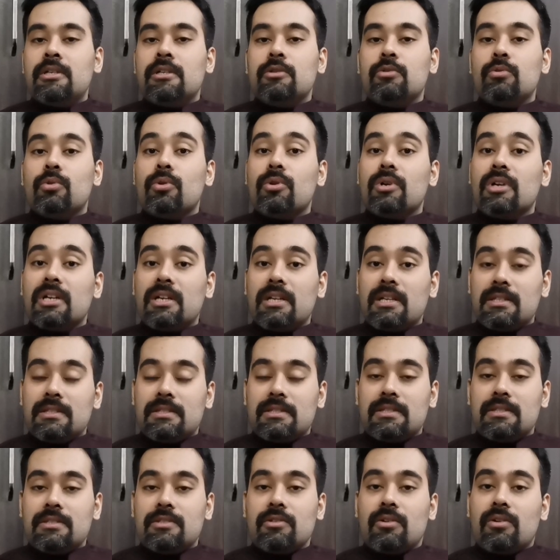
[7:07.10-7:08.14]
duodenal
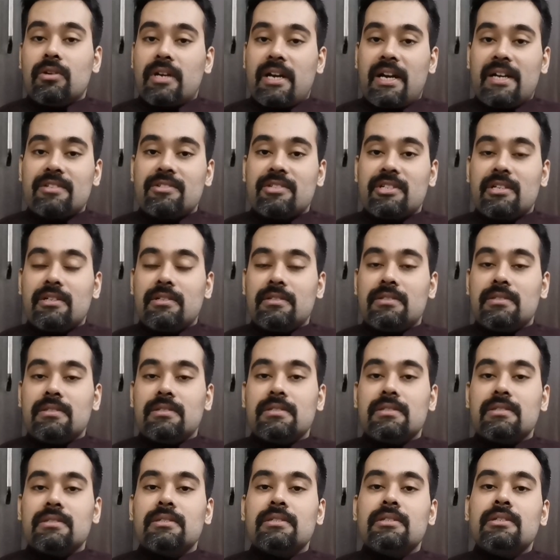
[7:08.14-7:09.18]
ulcers or gastric
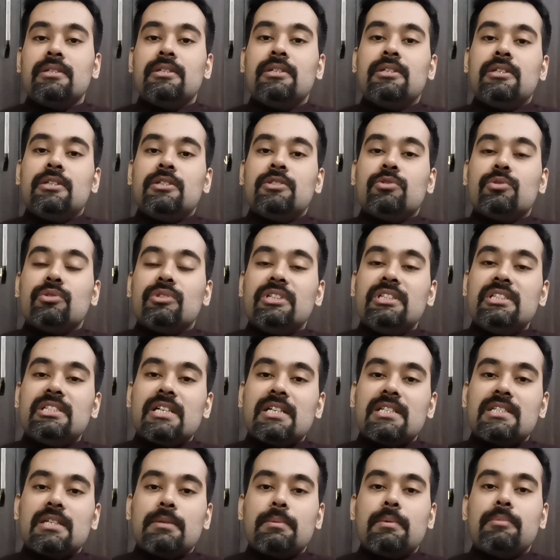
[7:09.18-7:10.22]
ulcers. So these
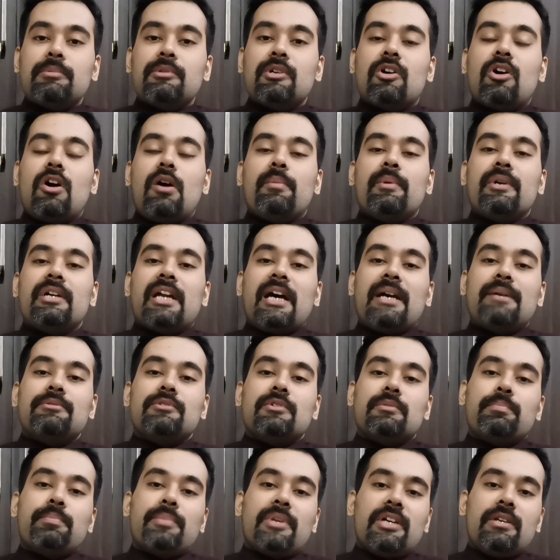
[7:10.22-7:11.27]
are some of the common types
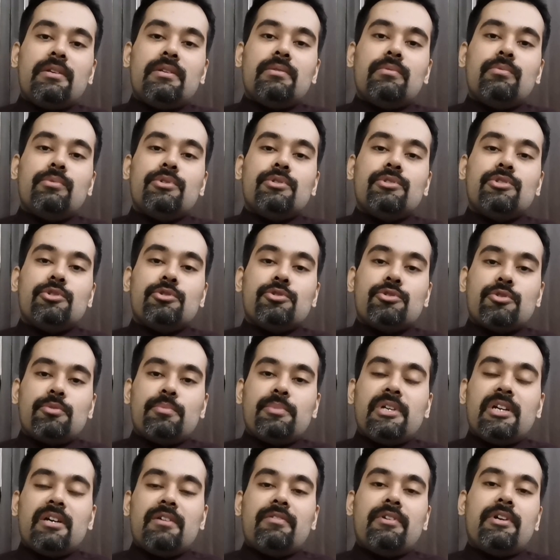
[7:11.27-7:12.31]
of pain which you should
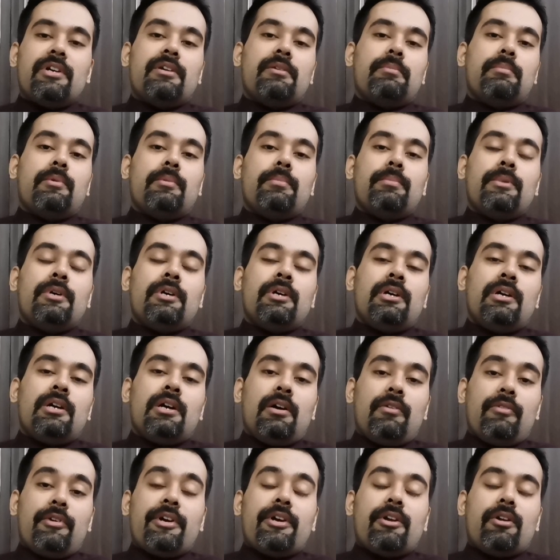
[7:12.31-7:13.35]
be aware
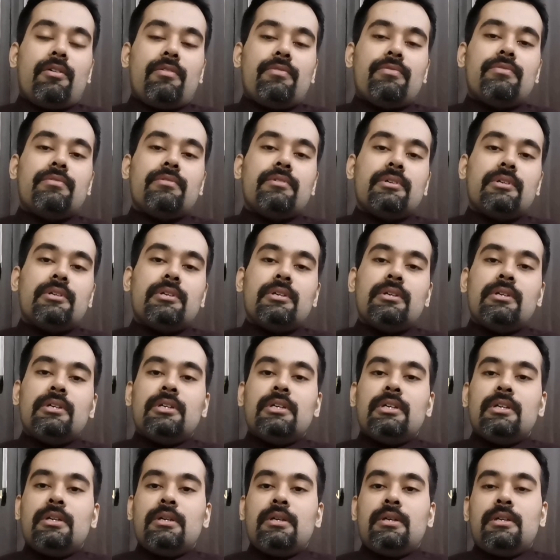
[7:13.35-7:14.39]
of.
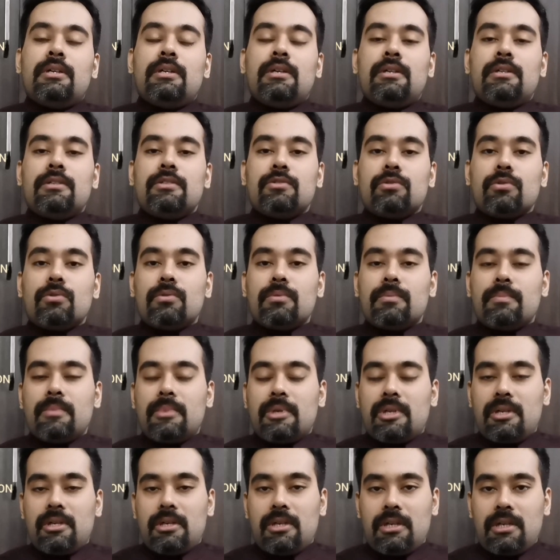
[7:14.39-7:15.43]
So
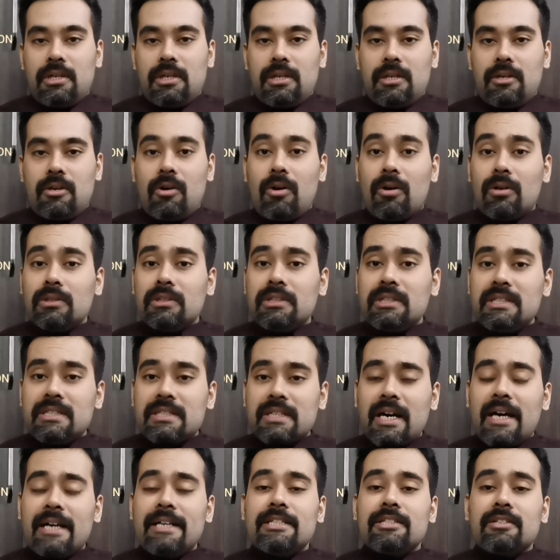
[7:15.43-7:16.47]
all these
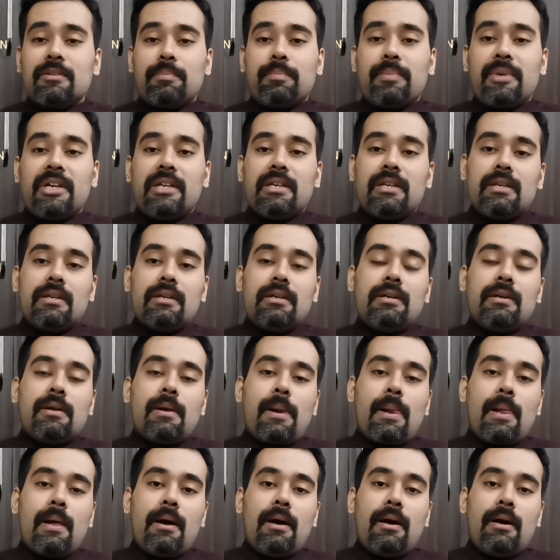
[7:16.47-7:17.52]
kinds of pain
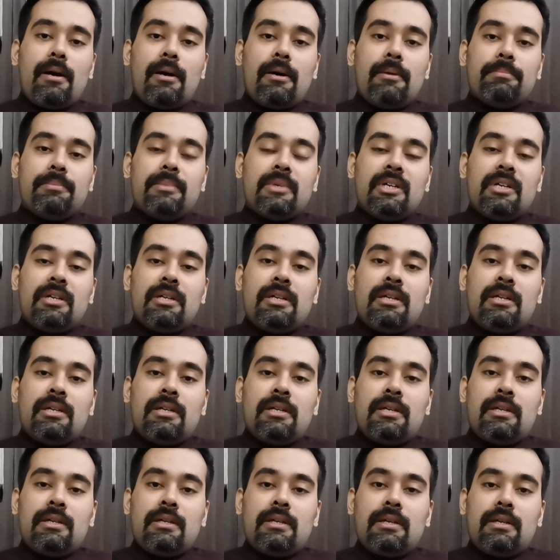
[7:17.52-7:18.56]

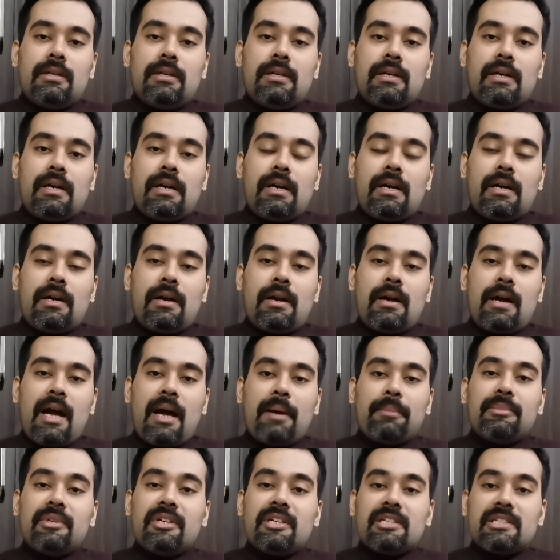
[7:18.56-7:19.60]

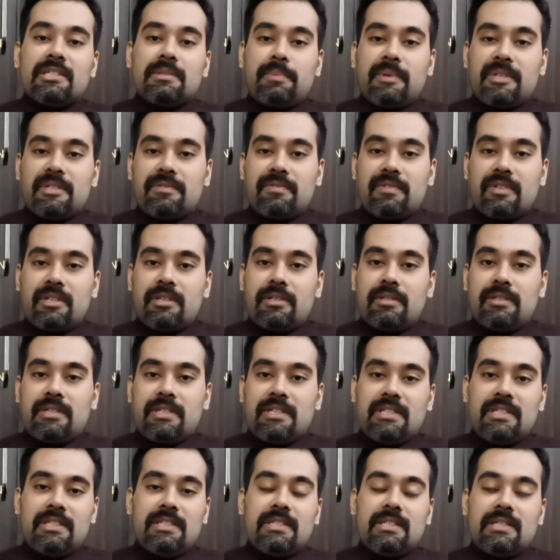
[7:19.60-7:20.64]
have their specific
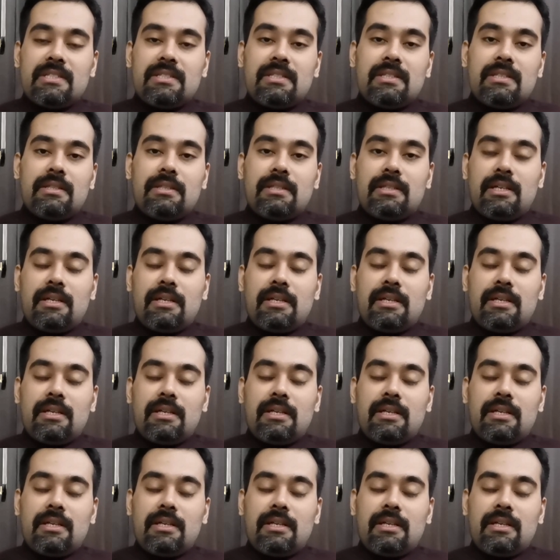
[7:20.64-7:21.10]
diseases,